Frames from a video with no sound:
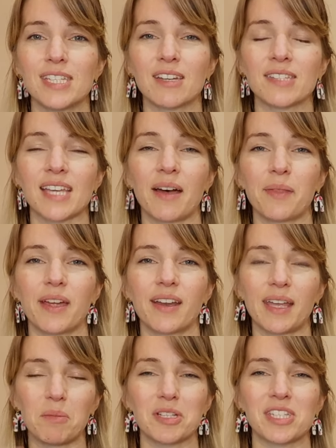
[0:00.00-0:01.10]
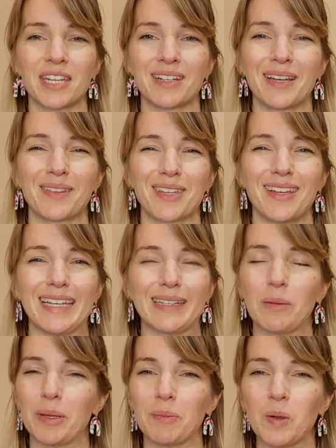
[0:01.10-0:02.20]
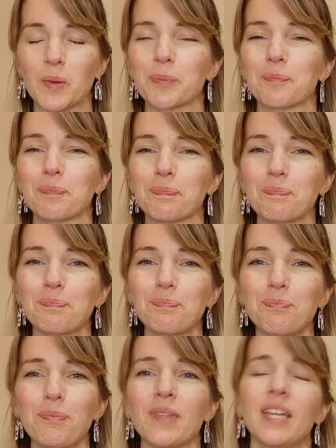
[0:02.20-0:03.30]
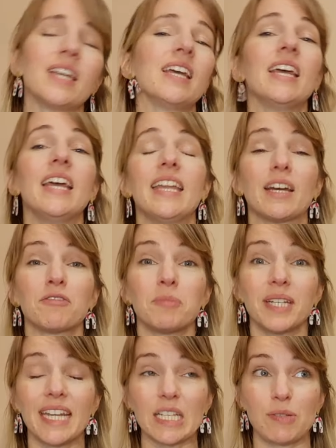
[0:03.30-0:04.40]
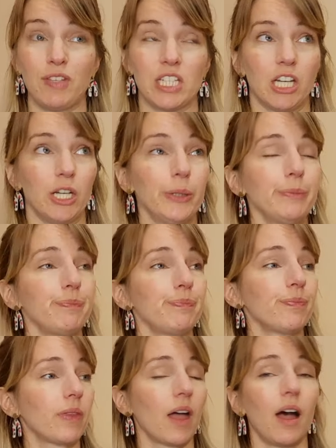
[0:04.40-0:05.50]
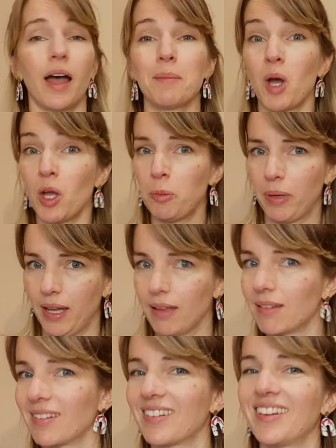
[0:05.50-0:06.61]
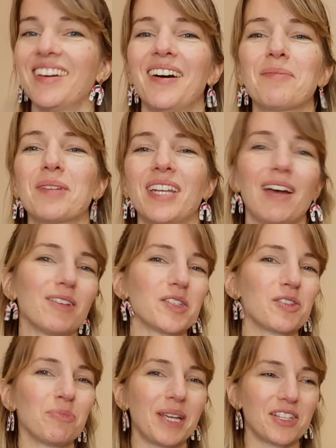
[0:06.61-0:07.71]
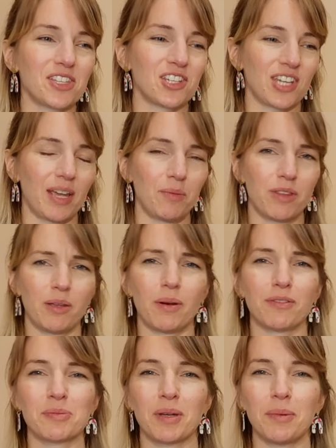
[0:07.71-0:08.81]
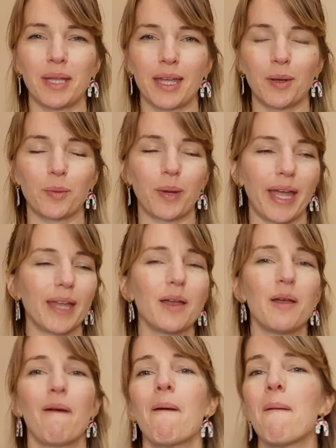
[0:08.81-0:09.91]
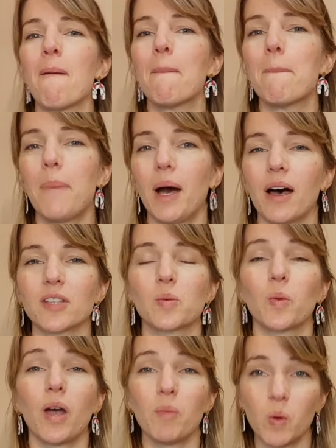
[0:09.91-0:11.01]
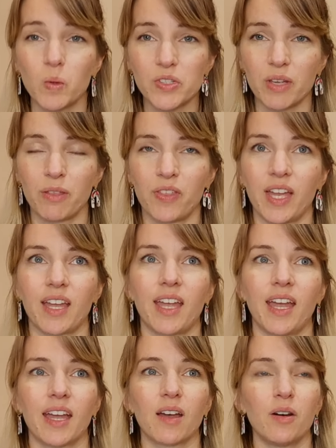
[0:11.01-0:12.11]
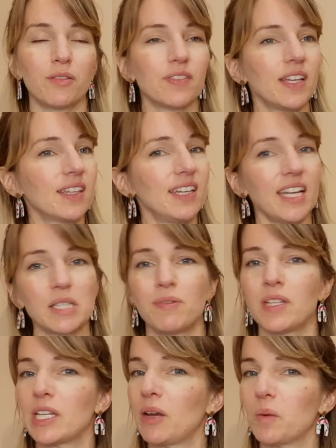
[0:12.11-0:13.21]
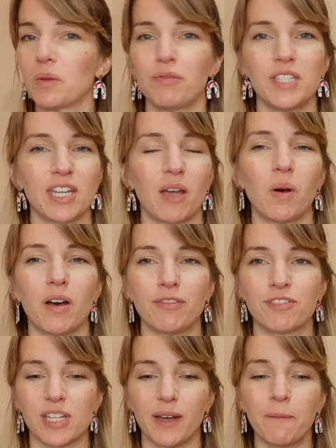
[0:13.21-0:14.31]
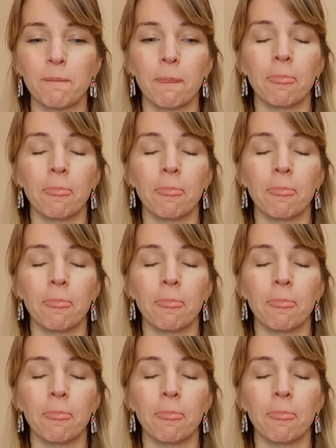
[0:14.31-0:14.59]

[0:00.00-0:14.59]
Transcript: videos out there, get my channel out there a little bit more. Now for my next video, I'm hoping I'm going to have lots of makes to share with you after my weekend away. But what I'm also thinking of, either next video or the video after,